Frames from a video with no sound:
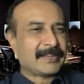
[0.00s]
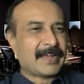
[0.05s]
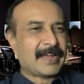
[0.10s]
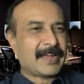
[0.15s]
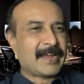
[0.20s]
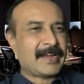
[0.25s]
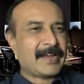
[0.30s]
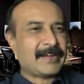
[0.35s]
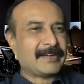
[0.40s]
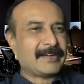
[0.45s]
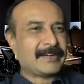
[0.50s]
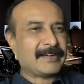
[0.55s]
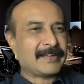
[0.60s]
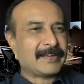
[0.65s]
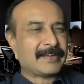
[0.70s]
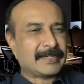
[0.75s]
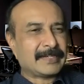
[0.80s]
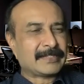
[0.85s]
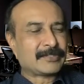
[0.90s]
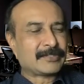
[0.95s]
And
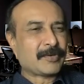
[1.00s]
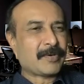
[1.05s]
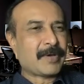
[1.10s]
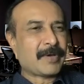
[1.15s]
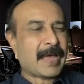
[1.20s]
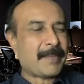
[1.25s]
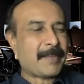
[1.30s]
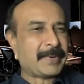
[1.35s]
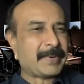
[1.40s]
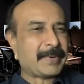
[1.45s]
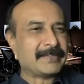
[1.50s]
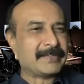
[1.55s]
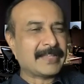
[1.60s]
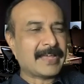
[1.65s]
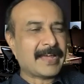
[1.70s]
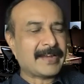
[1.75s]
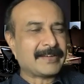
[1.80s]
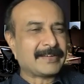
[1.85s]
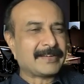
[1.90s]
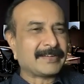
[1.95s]
it so happened
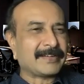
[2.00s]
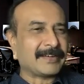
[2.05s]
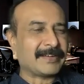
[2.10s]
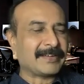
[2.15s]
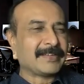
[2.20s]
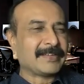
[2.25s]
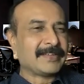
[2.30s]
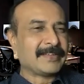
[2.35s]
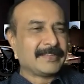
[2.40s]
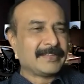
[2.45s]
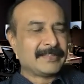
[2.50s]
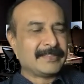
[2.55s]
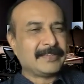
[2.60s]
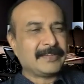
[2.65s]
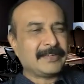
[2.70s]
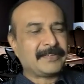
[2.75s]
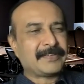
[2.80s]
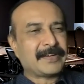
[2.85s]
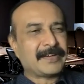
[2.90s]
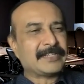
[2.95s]
that
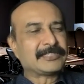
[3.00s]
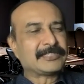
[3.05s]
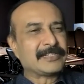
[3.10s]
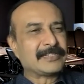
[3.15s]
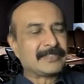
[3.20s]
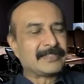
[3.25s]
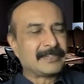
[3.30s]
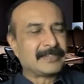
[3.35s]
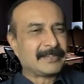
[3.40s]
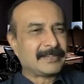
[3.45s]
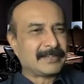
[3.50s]
the traditional